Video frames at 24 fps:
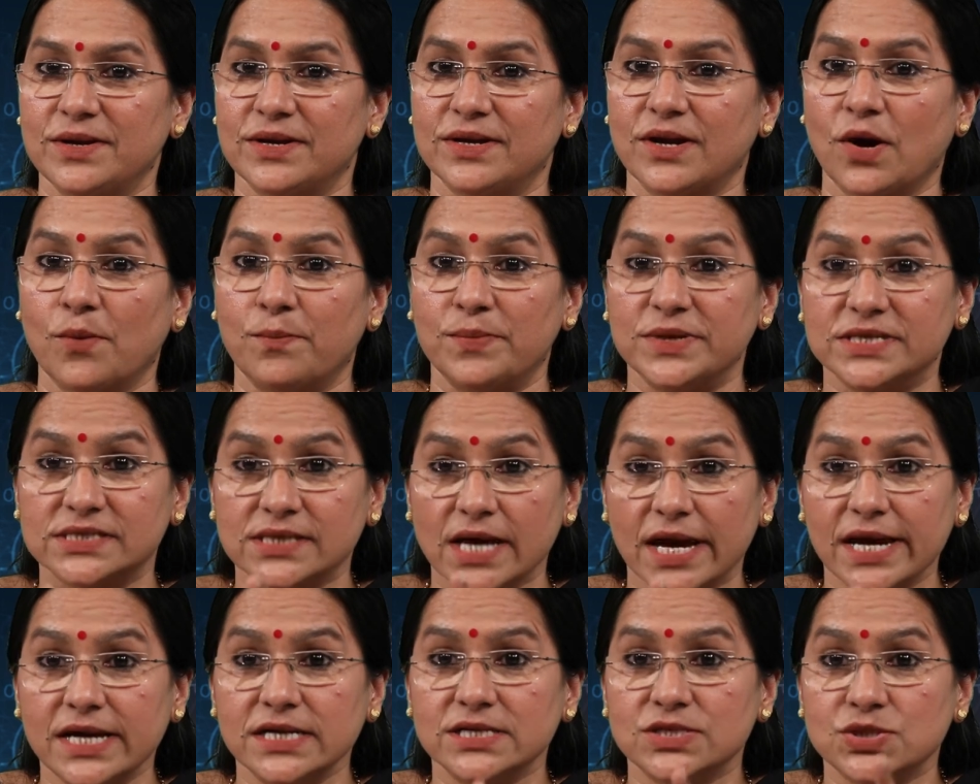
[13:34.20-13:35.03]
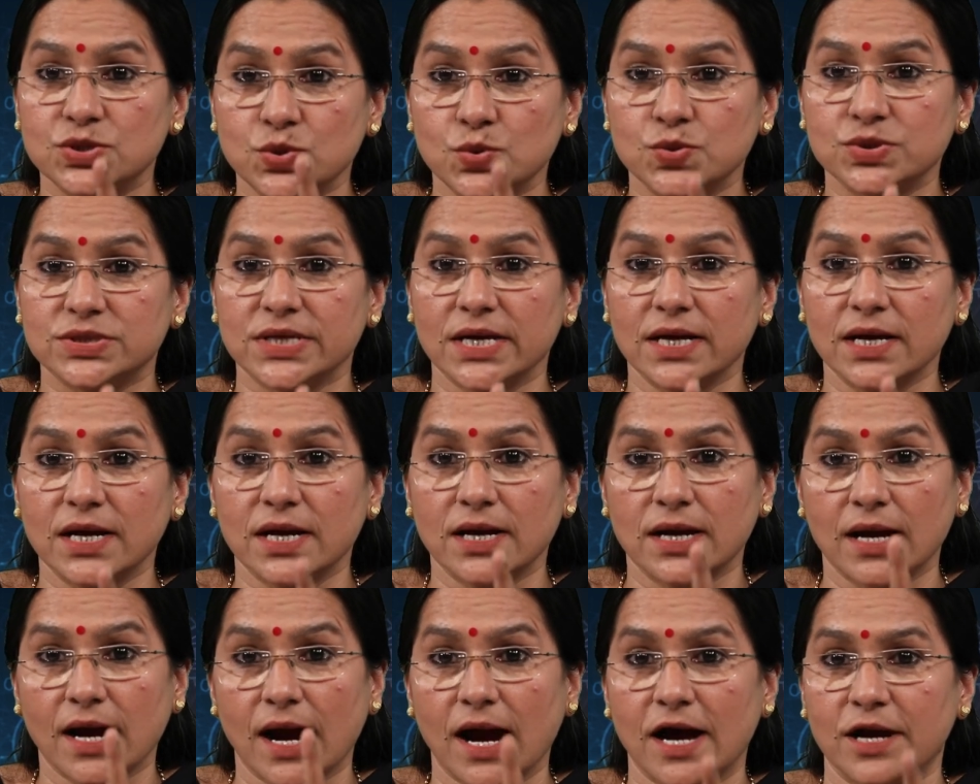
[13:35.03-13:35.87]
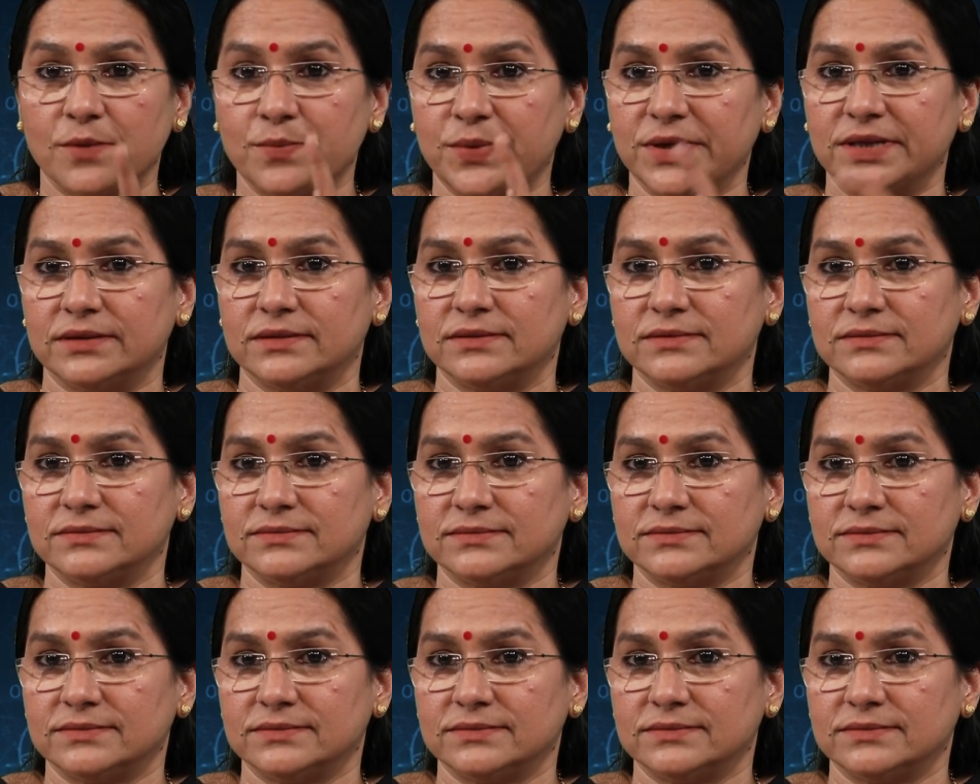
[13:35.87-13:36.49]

Now, besides using carbon,